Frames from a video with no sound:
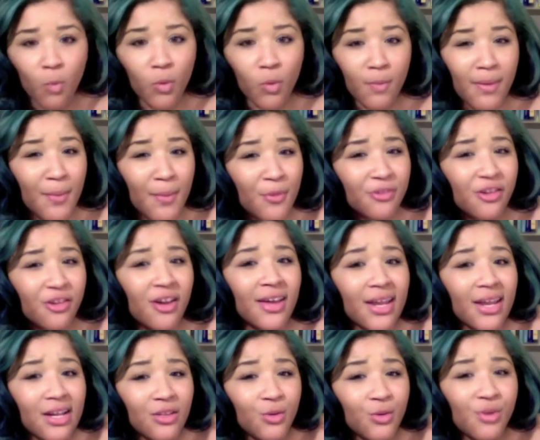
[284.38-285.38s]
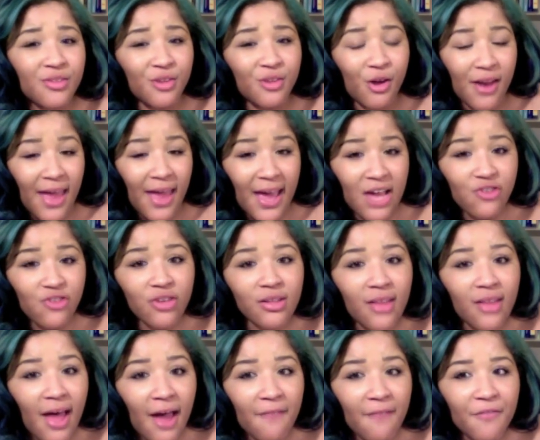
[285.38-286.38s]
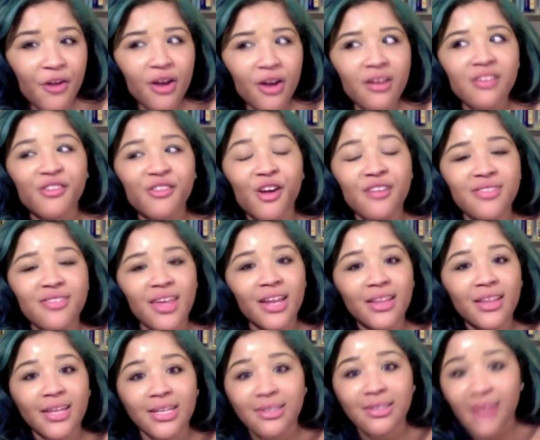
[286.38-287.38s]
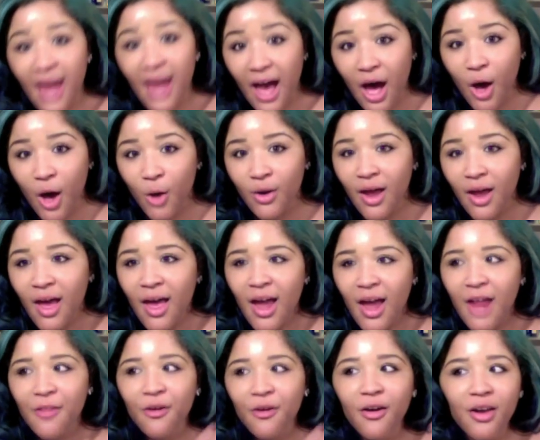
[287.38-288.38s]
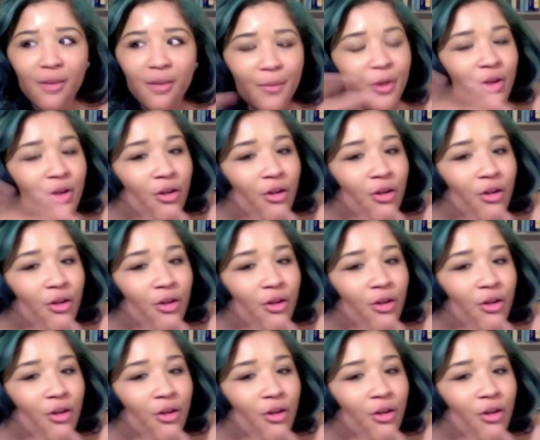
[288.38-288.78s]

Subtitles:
When people start getting to a certain age in life, they're going to start settling down and they're going to build a